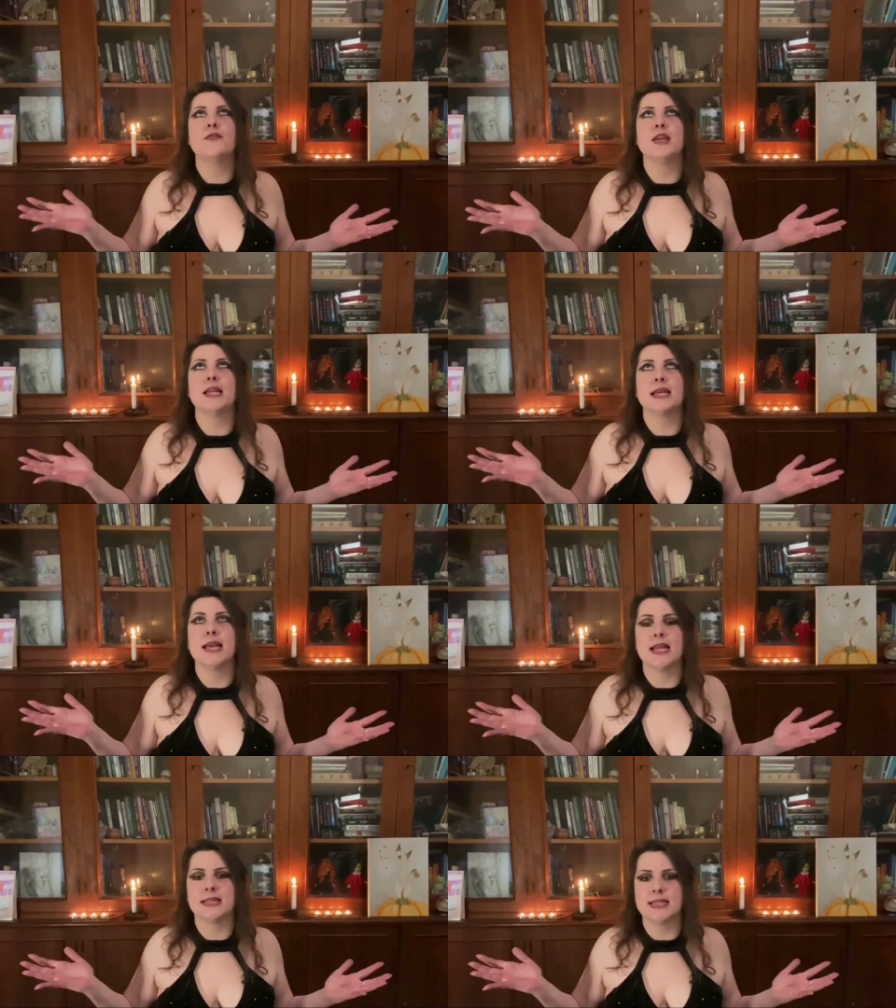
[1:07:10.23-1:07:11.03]
Feel
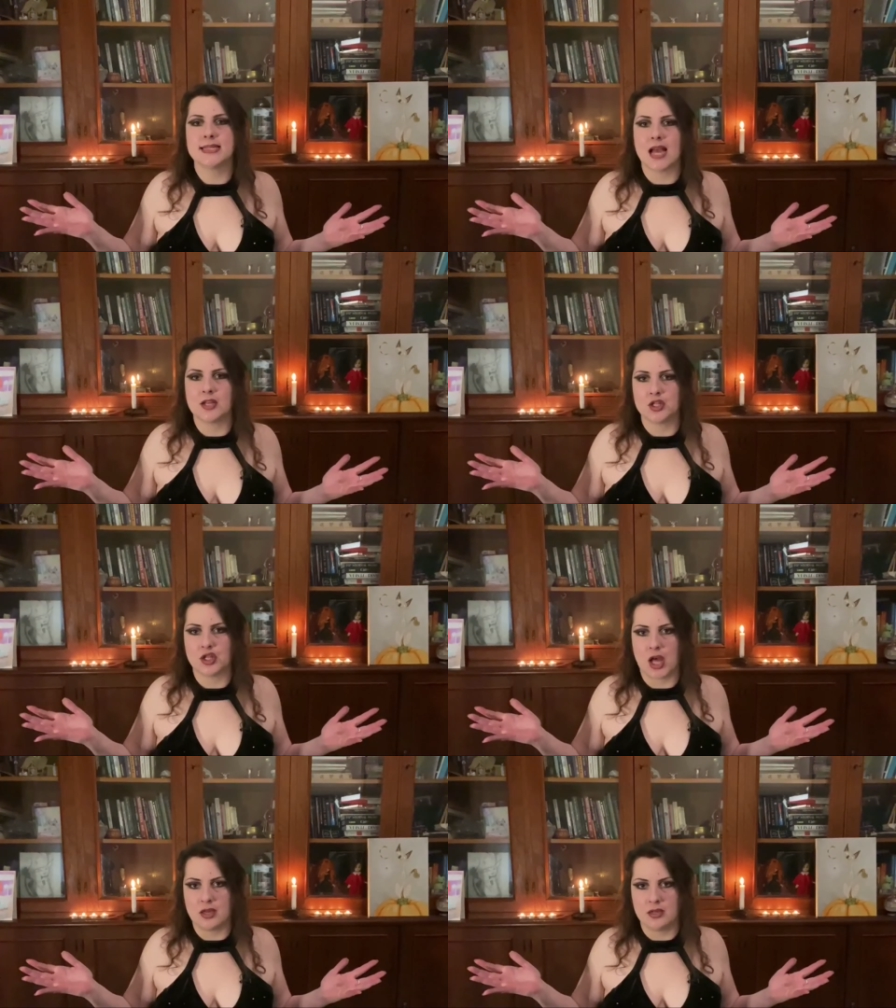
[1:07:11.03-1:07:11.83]
again the
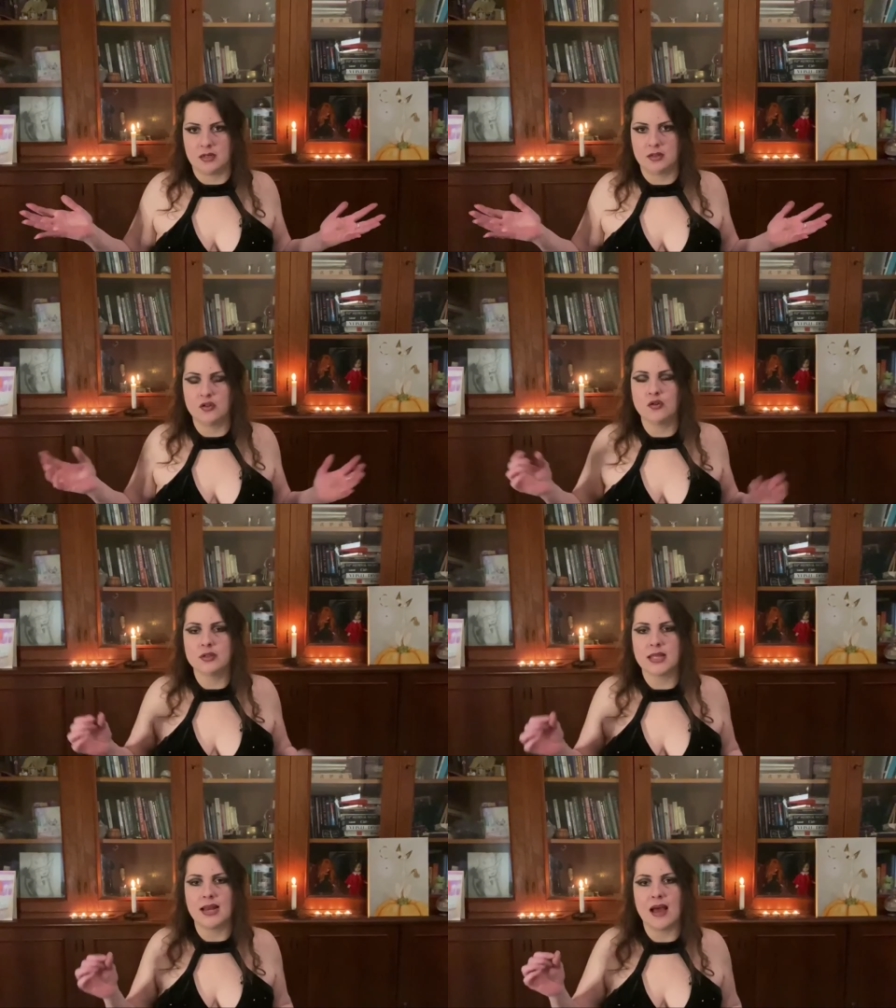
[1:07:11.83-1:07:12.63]
sunshine.
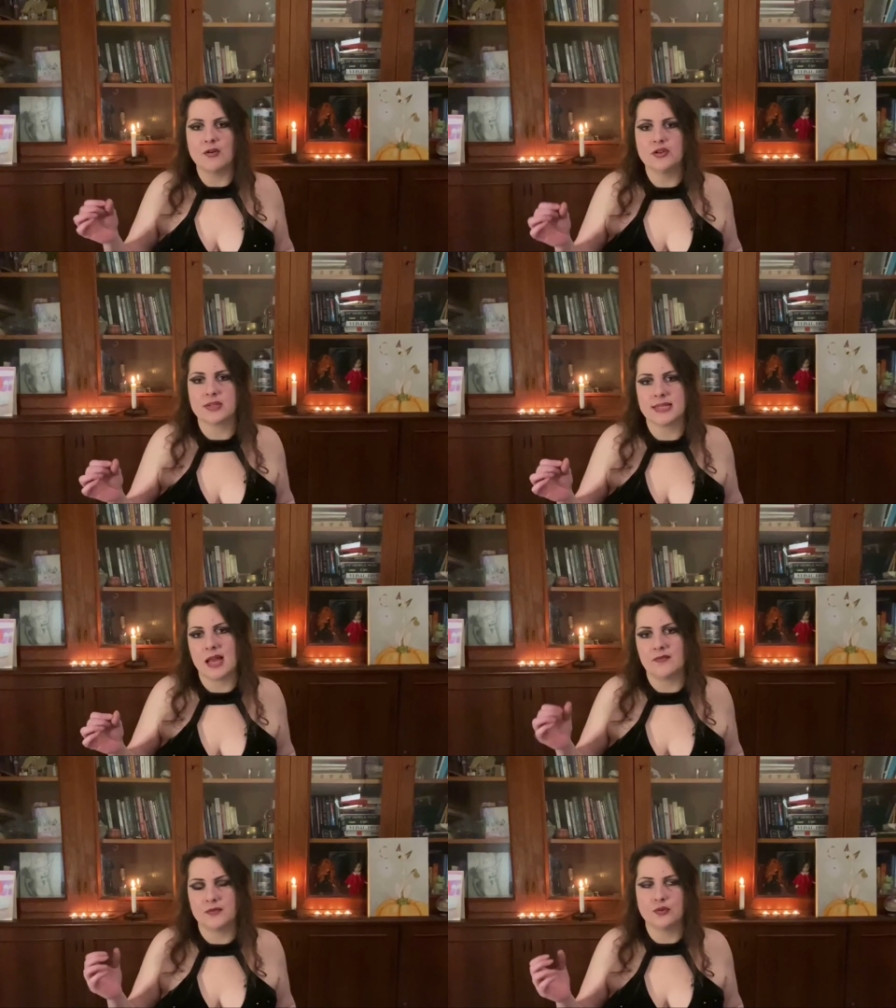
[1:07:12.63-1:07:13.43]
Don't allow
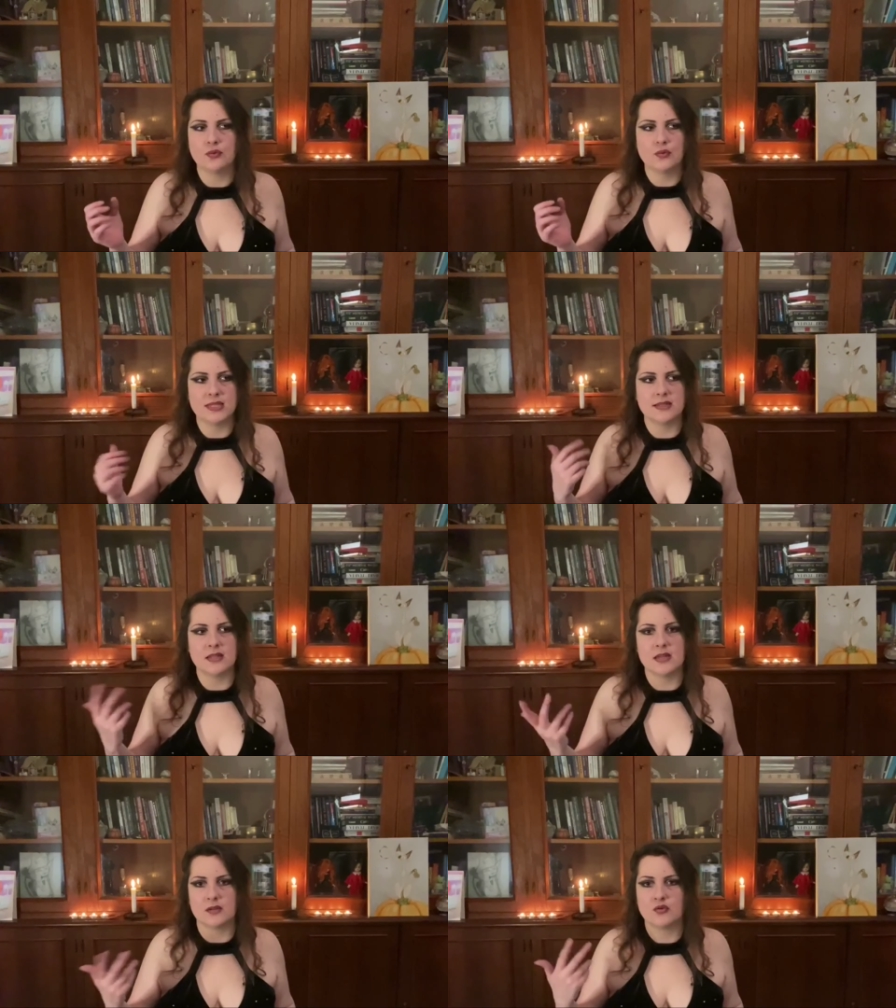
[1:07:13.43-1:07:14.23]
yourself to
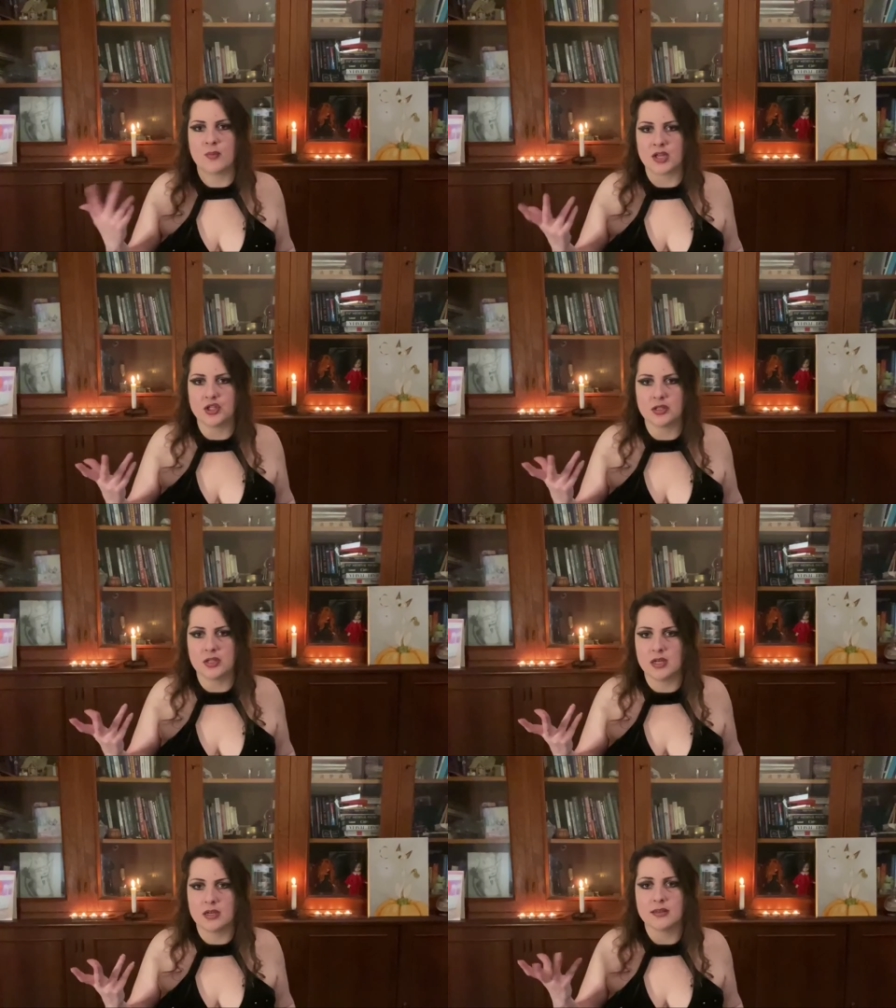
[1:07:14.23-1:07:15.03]
steer too much
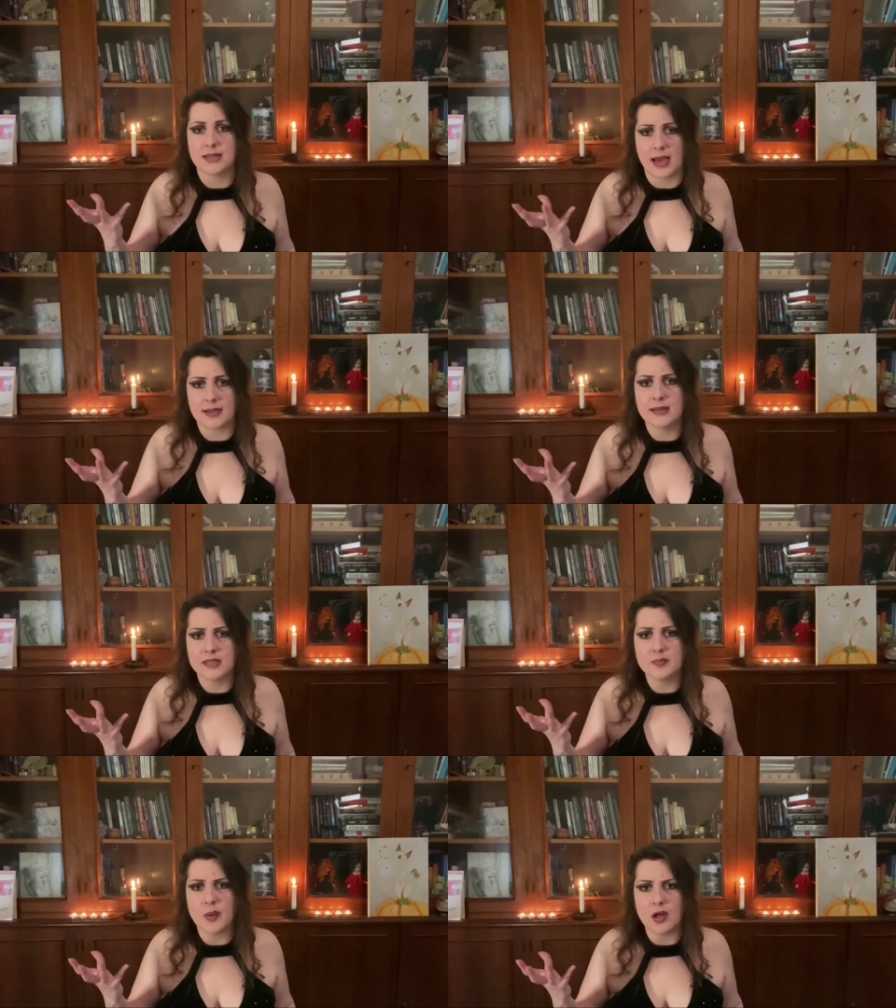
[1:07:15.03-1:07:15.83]
in the
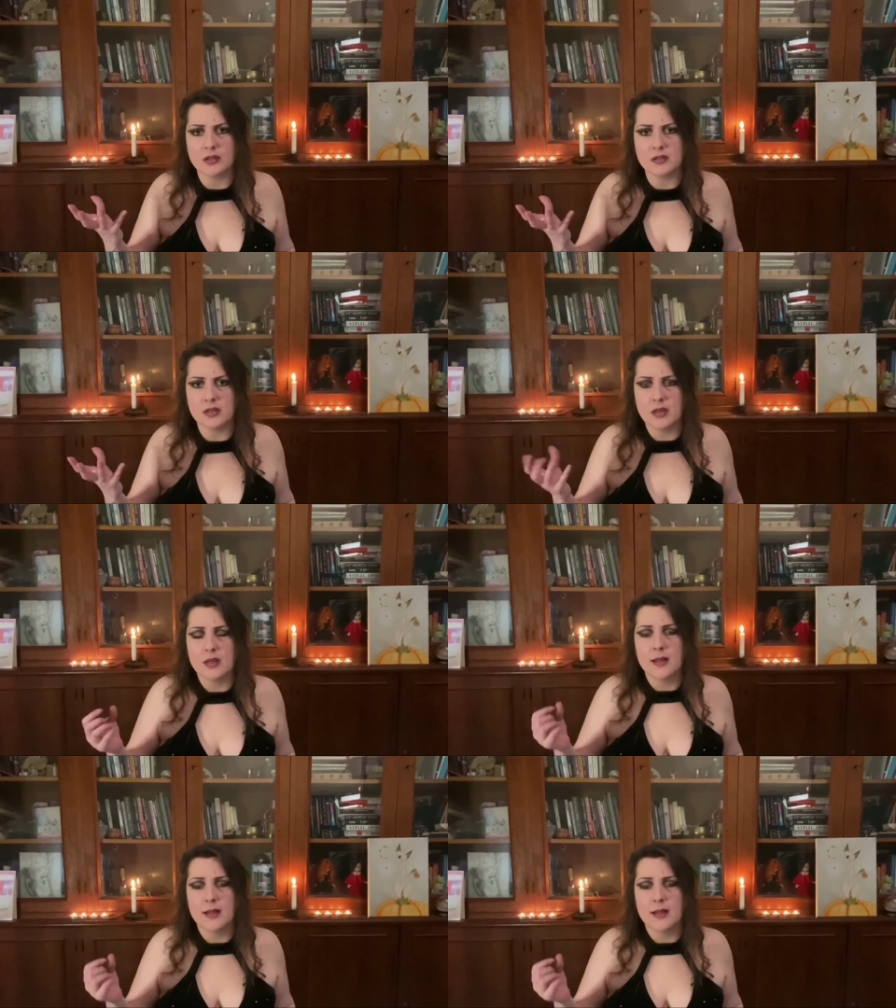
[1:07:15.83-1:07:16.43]
darkness pot